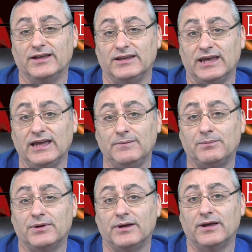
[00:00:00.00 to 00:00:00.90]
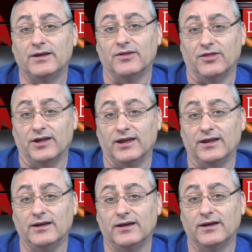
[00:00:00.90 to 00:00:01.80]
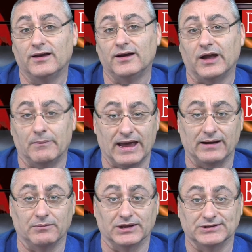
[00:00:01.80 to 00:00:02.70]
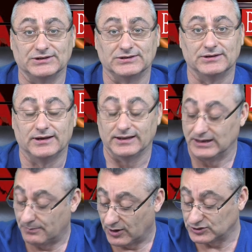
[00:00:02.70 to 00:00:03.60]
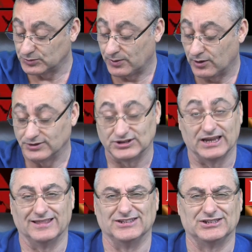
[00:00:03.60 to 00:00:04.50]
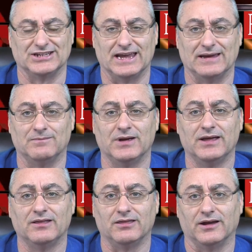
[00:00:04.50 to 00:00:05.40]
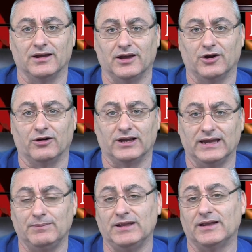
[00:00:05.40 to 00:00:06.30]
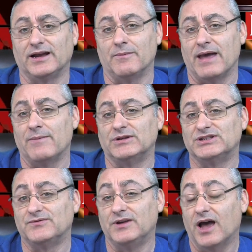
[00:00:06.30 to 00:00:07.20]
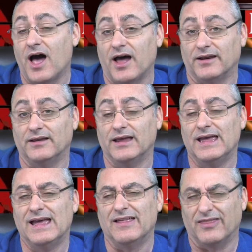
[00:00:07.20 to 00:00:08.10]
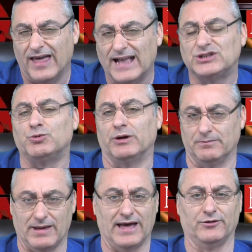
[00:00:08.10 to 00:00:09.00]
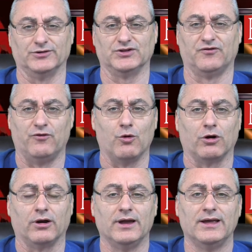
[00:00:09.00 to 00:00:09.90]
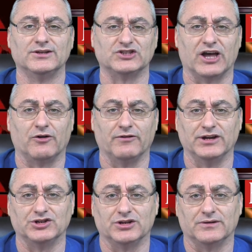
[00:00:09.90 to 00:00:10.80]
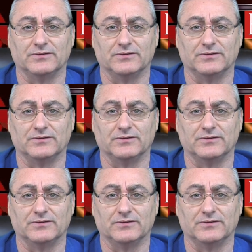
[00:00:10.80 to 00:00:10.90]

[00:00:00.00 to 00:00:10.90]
keep the commandments. And the Apostle Paul is saying the same thing here. Keeping the commandments of God, that's what matters for salvation.